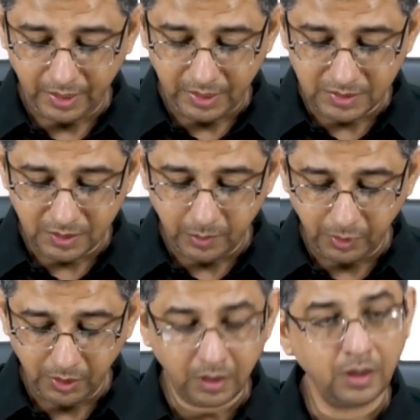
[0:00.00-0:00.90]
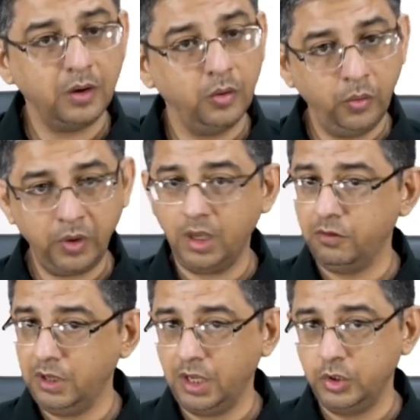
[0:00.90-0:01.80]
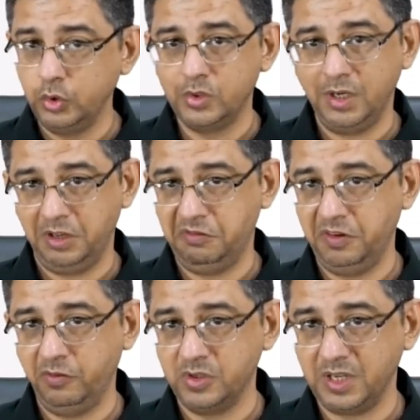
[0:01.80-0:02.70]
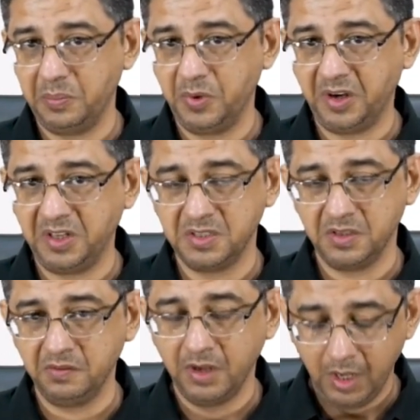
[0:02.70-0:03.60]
ACE inhibitor. Okay, we can use that if he was hypertensive,